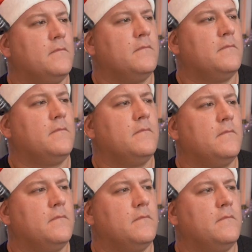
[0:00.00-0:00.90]

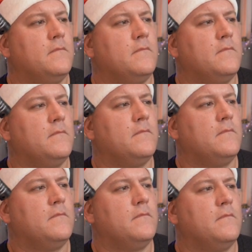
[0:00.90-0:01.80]

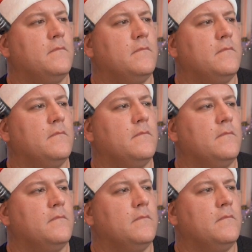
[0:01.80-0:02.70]

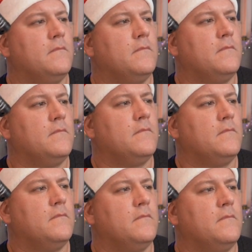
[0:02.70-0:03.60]

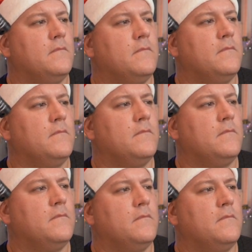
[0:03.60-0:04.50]

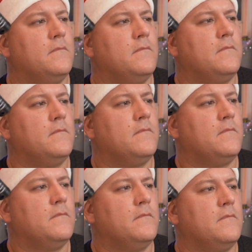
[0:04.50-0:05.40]

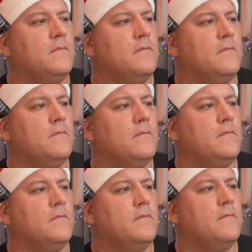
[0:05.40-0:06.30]

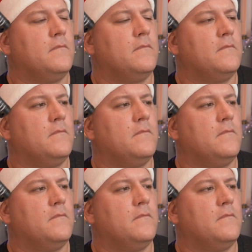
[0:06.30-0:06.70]
(silent)